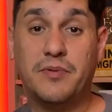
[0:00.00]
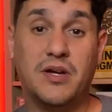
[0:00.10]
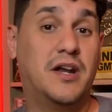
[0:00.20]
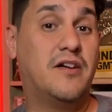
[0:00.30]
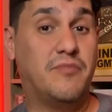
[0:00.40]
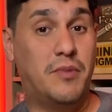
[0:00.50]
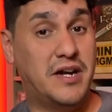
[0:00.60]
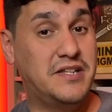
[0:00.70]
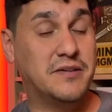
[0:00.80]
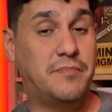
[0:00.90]
enough
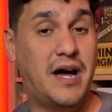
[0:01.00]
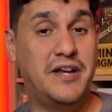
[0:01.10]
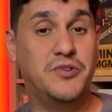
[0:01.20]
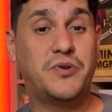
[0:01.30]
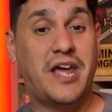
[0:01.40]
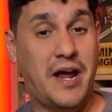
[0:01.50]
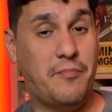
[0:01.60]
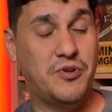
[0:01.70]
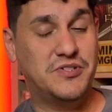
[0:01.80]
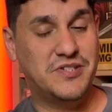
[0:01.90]
money to buy new
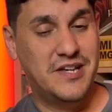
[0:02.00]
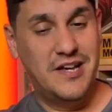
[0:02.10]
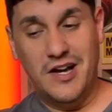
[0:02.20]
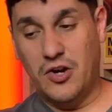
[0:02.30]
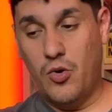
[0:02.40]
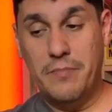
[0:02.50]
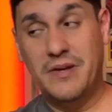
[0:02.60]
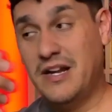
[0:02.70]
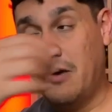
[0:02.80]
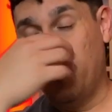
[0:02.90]
cameras,
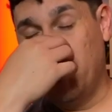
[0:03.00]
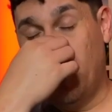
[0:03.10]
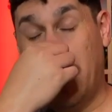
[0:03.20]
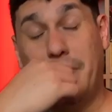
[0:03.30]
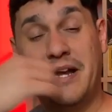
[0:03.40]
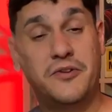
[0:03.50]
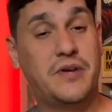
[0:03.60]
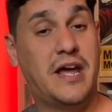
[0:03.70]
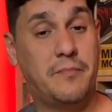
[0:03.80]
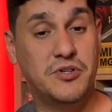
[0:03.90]
equipment. I really want to buy new
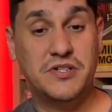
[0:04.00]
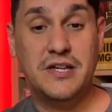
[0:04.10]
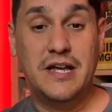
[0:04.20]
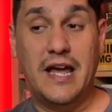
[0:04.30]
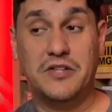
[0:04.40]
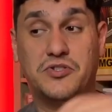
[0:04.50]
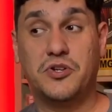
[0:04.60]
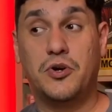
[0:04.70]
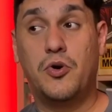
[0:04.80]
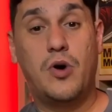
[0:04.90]
cameras. And
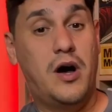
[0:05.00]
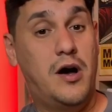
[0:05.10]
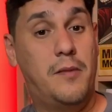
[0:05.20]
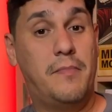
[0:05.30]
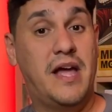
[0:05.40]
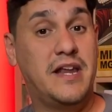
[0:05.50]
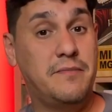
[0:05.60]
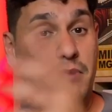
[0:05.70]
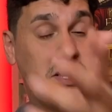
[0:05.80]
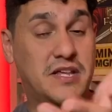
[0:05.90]
so any
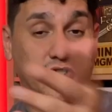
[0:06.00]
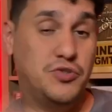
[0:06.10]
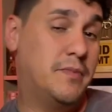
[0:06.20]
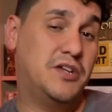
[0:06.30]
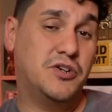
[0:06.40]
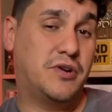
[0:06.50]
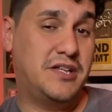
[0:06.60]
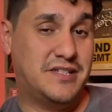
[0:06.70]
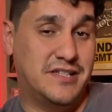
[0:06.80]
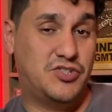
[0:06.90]
money that you may donate
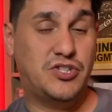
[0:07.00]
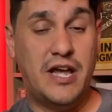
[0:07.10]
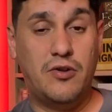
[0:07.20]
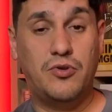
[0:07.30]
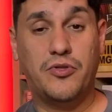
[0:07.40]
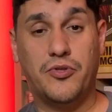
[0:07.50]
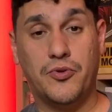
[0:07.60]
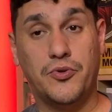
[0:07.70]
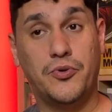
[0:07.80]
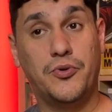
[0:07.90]
to the channel
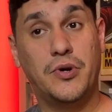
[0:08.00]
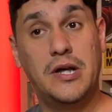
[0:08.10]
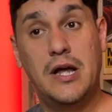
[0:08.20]
through